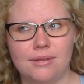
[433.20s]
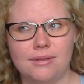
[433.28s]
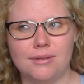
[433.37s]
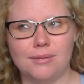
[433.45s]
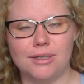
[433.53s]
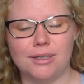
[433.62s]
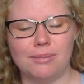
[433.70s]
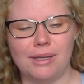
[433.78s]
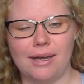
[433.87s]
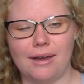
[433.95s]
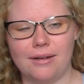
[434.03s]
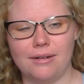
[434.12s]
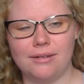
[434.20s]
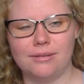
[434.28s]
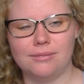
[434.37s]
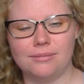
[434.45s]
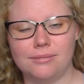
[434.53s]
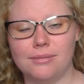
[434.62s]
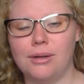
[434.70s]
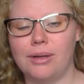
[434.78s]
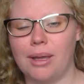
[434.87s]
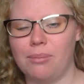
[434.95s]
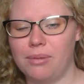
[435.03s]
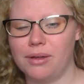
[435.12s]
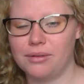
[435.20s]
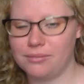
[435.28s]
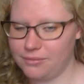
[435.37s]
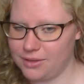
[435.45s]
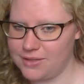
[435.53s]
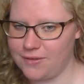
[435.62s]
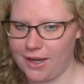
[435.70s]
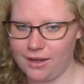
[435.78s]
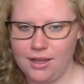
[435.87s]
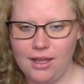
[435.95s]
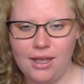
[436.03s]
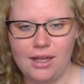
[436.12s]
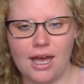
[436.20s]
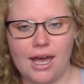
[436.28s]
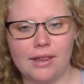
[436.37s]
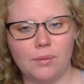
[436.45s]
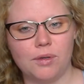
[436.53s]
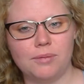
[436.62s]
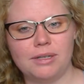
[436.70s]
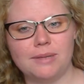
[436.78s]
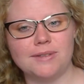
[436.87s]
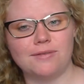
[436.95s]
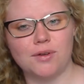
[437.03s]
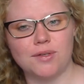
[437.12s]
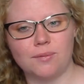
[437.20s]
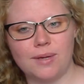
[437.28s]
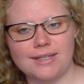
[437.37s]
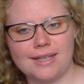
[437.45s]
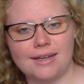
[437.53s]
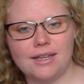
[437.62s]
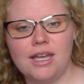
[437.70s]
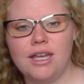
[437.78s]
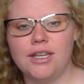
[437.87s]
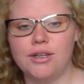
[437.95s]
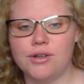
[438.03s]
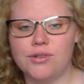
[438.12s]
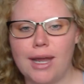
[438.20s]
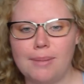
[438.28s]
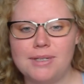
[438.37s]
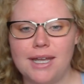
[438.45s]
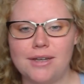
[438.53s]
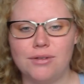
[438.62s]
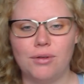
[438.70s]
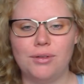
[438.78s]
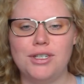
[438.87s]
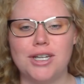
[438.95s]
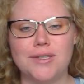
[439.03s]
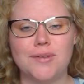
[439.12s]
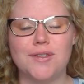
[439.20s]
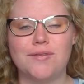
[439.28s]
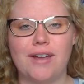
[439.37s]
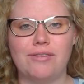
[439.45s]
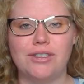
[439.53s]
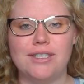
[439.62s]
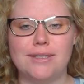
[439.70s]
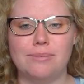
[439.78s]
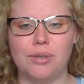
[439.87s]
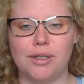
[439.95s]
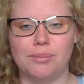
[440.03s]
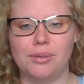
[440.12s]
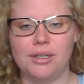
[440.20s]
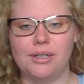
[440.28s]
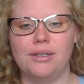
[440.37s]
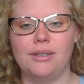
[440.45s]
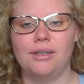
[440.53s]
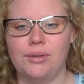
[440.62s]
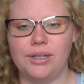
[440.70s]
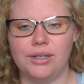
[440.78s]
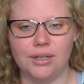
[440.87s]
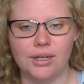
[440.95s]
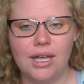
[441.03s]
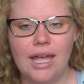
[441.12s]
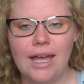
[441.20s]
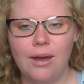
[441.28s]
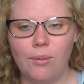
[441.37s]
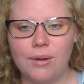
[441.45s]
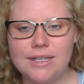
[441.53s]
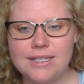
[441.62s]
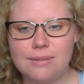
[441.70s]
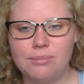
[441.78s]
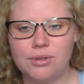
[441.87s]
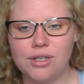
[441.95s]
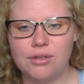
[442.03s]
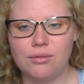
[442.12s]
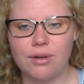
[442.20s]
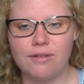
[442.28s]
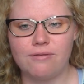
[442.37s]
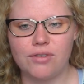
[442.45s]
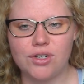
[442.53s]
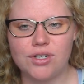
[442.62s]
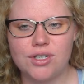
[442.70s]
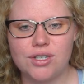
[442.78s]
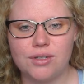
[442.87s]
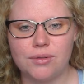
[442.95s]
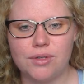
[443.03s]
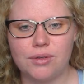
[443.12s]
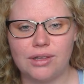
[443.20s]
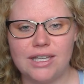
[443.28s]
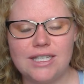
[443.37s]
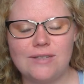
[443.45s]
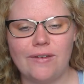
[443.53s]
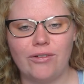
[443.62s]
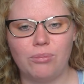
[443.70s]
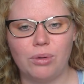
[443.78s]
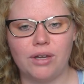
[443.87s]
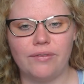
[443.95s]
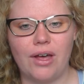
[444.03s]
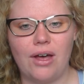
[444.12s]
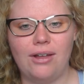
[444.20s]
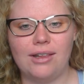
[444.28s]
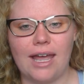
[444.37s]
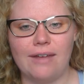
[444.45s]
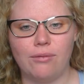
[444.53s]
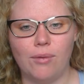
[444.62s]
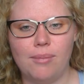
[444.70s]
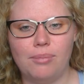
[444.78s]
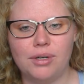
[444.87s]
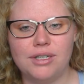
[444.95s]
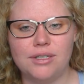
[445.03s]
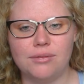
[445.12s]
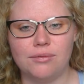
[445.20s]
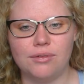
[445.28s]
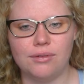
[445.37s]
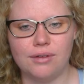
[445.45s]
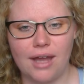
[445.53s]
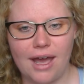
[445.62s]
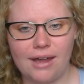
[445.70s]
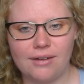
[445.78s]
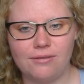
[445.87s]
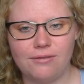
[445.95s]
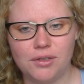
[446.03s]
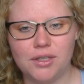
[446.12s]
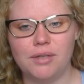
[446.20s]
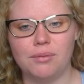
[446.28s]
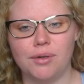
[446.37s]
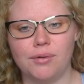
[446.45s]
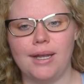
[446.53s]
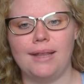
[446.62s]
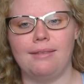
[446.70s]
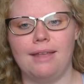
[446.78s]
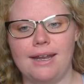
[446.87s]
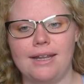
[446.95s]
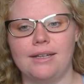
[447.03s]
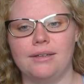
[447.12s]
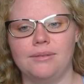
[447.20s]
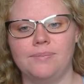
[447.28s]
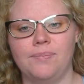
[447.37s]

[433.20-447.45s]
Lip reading: So wouldn't it be hotter? Okay, but it's fine. The world becomes a frozen wasteland. You're trapped, and your only chance of survival is to burn a book. Oh dear. What is the book you run first to? Your least favorite book of all life. What book do you do not fully regret lighting?